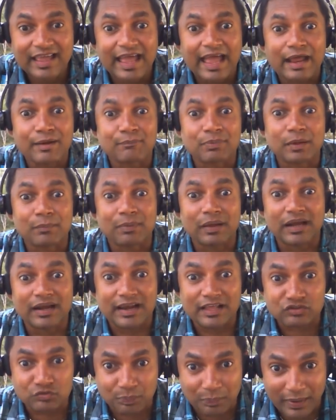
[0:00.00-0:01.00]
And people
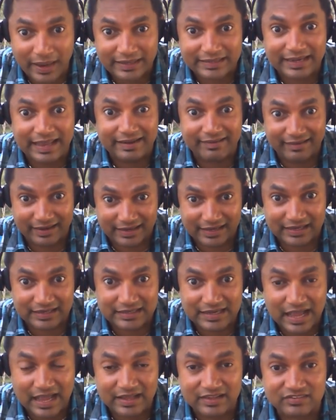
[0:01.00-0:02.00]
respect and
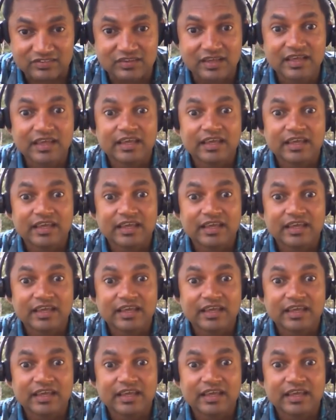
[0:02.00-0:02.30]
recognize.